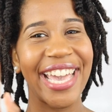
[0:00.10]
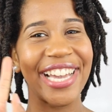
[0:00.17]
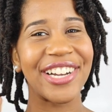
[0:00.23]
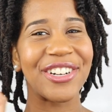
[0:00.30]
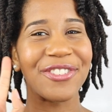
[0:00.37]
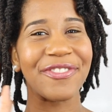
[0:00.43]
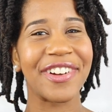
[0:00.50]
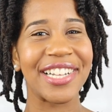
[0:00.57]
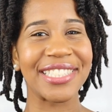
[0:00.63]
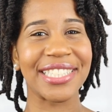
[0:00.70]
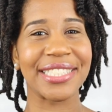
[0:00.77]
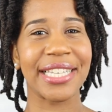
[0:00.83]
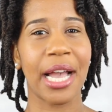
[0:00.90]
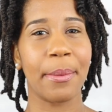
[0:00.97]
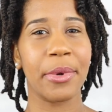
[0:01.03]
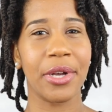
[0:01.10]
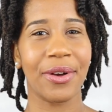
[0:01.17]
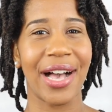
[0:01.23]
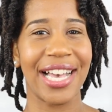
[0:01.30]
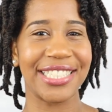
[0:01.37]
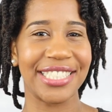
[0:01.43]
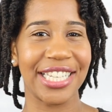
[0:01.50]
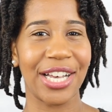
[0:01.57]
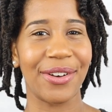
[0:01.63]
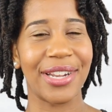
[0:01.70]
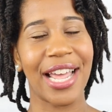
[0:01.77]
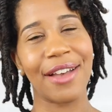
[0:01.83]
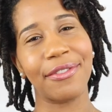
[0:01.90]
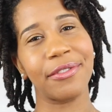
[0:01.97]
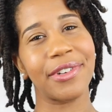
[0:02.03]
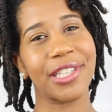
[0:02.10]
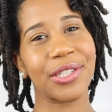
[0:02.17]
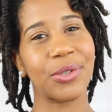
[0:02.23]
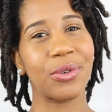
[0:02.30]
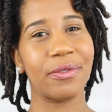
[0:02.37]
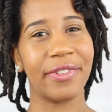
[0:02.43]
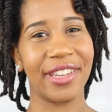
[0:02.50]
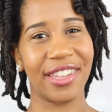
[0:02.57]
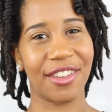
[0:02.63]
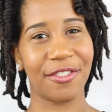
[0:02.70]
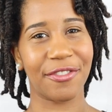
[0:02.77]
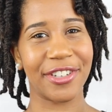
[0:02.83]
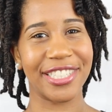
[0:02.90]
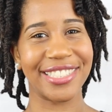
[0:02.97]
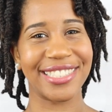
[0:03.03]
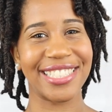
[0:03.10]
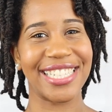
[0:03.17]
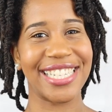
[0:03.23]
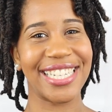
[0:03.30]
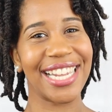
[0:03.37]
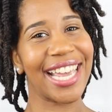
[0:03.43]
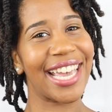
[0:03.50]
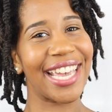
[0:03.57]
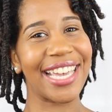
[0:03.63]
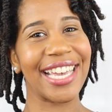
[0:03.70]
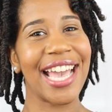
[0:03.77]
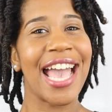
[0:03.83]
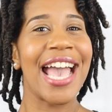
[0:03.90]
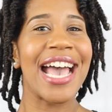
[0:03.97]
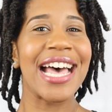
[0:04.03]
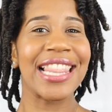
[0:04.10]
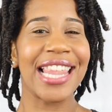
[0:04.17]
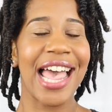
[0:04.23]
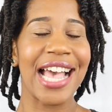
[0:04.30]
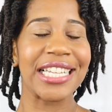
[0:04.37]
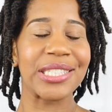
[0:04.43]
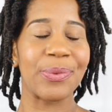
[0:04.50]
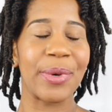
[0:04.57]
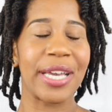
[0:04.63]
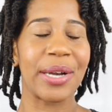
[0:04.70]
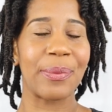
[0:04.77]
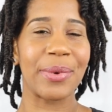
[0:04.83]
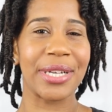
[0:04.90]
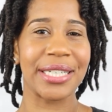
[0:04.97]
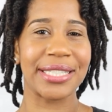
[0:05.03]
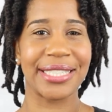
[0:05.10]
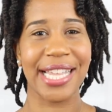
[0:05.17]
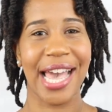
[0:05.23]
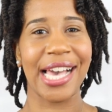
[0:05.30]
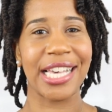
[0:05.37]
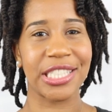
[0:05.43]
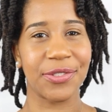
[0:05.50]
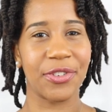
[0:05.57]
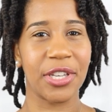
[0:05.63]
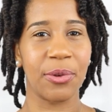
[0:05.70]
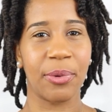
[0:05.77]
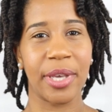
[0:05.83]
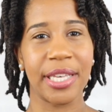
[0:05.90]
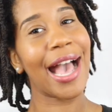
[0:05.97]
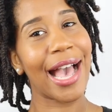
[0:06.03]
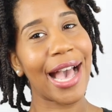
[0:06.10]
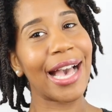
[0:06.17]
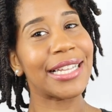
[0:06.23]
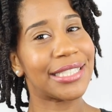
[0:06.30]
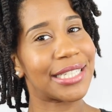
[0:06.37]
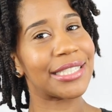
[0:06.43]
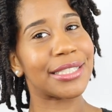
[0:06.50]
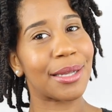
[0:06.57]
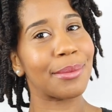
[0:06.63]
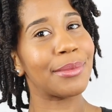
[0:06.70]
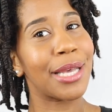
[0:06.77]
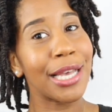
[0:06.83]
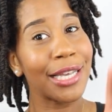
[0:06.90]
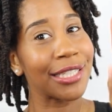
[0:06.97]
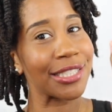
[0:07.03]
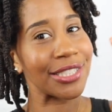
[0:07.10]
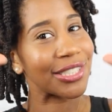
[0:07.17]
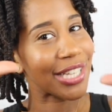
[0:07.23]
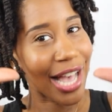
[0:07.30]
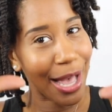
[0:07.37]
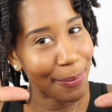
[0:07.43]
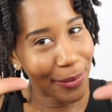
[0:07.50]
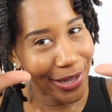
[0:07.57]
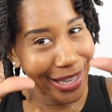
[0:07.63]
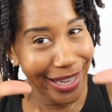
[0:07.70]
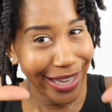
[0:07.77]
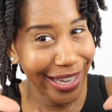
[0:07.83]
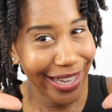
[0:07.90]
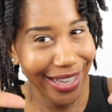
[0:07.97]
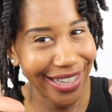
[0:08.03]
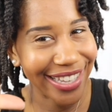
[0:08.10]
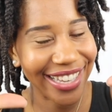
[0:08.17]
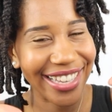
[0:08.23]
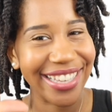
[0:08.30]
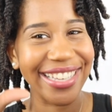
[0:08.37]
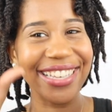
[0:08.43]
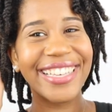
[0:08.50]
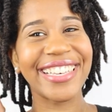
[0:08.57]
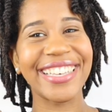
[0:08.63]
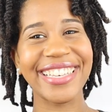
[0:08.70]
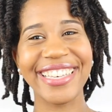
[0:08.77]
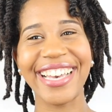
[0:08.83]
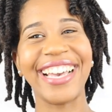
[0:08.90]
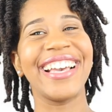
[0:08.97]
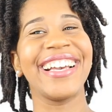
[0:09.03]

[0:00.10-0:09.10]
Hey curl friends, it's Gabrielle Ishell and I have a really cool video for you today. Last week was tax-free week. I did some shopping.